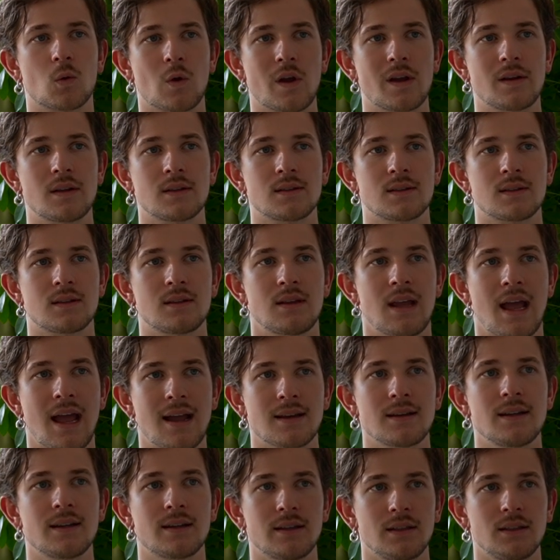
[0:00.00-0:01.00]
the greatest
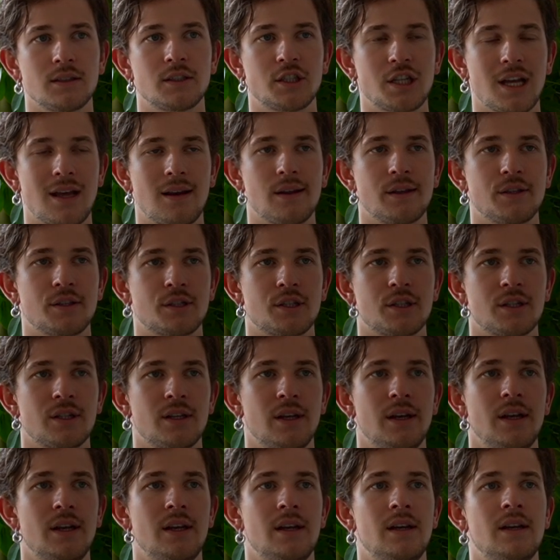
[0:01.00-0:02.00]
technical challenge
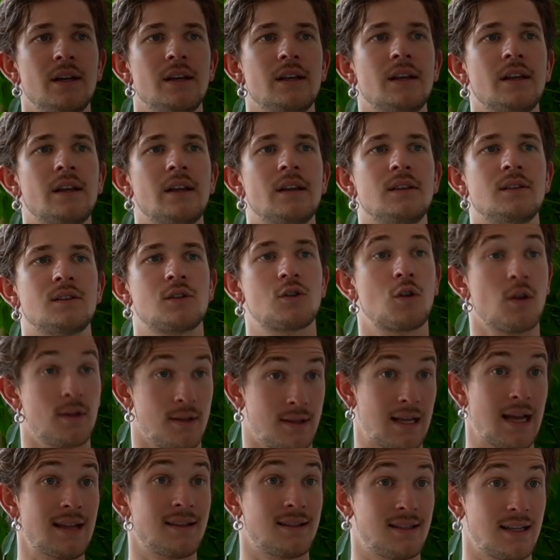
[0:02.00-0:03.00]
is
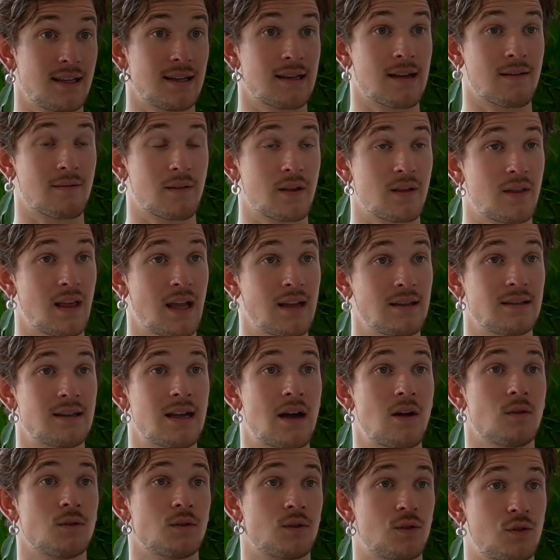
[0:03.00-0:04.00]
condensing everything
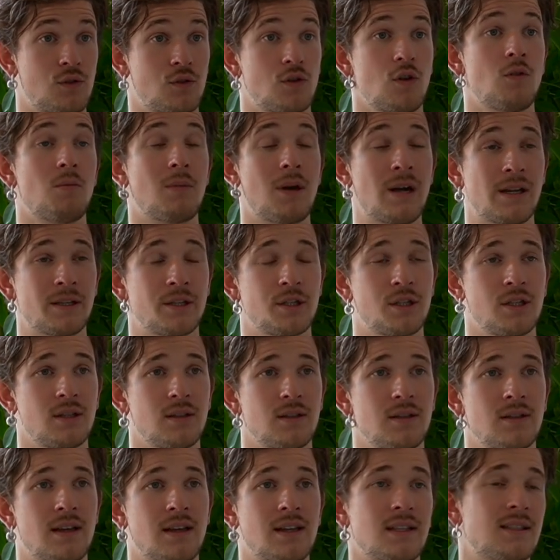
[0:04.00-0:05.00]
down so
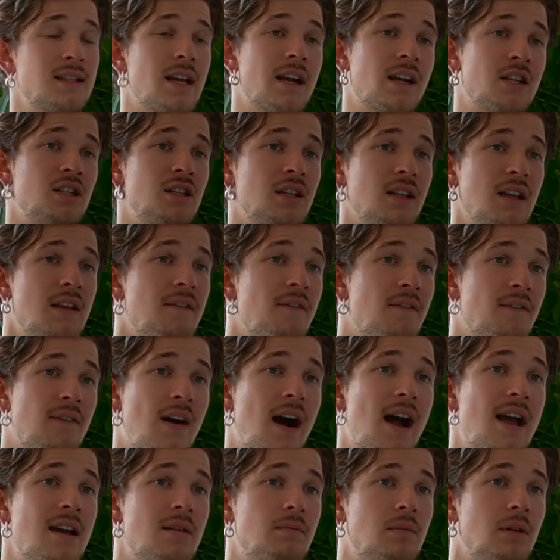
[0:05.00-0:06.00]
much that it's actually
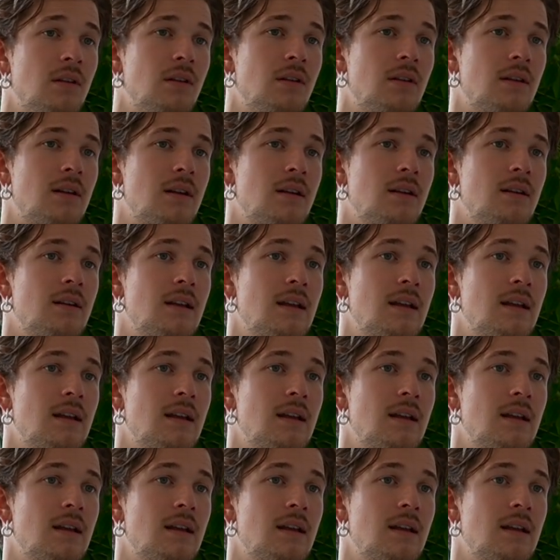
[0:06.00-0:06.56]
viable